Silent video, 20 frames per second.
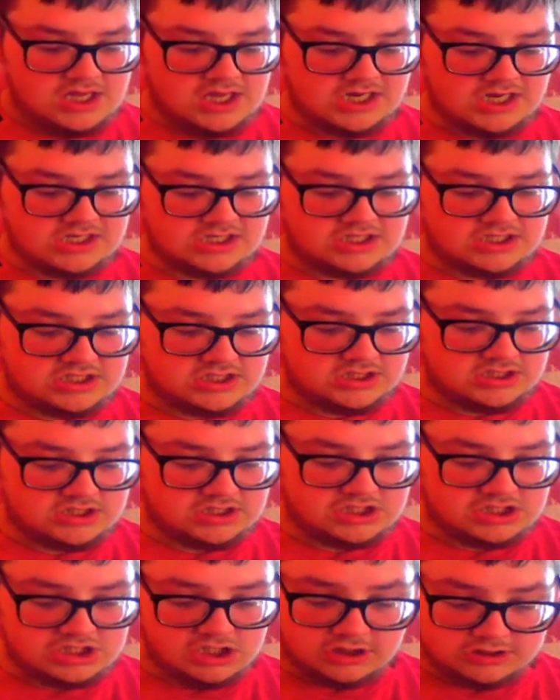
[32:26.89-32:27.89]
He's
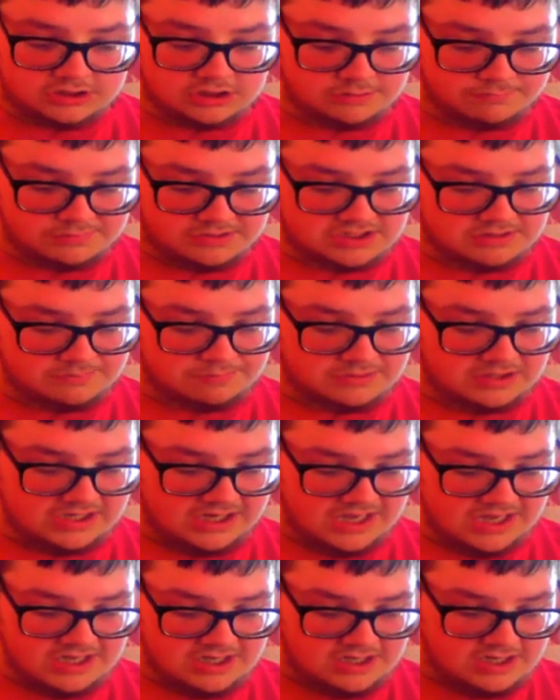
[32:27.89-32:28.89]
shot up as a
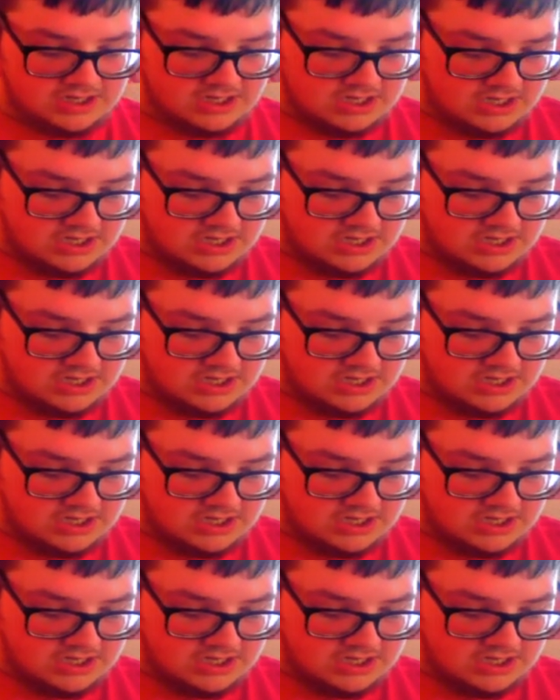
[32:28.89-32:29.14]
player.